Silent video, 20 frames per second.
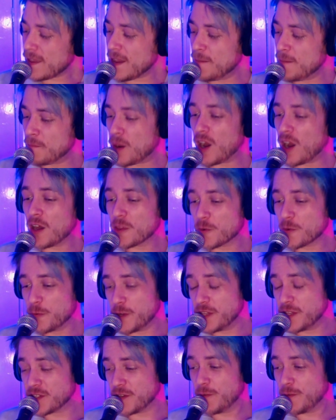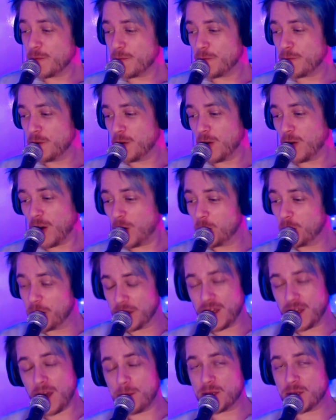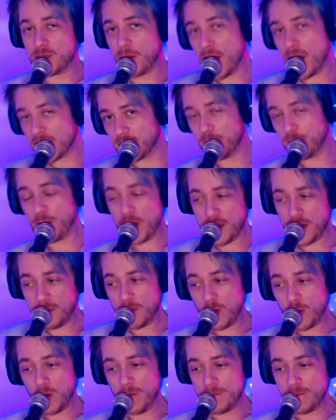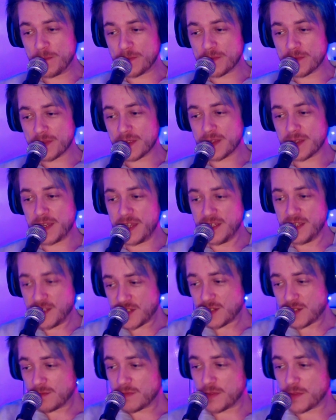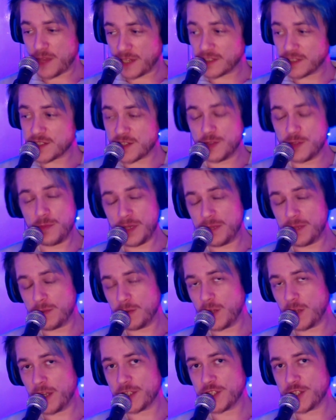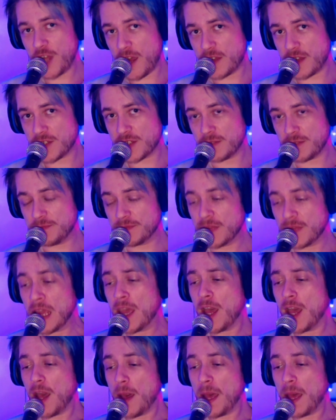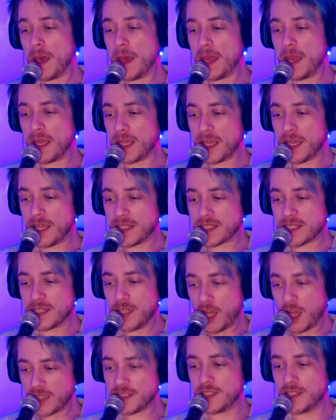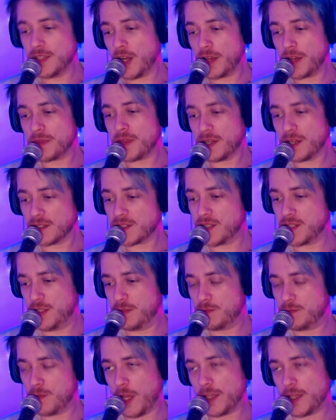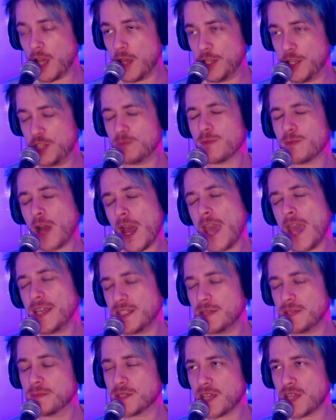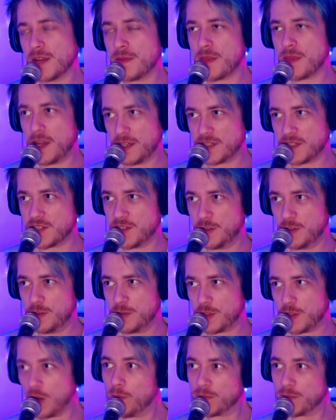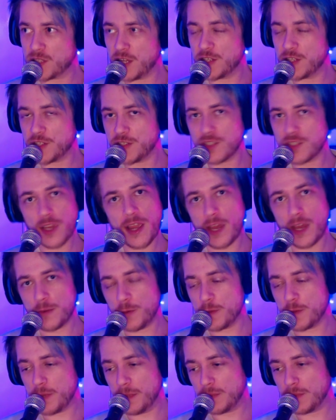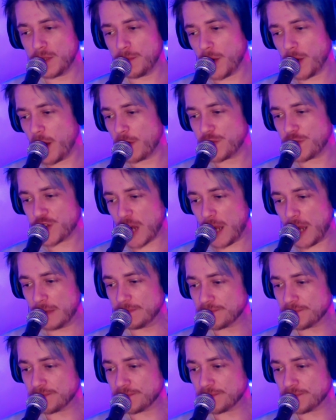Part of the reason for not holding that perspective anymore is thanks to people like Jess. It's 99 thanks to, 80% thanks to the conversations I had with people in my own chat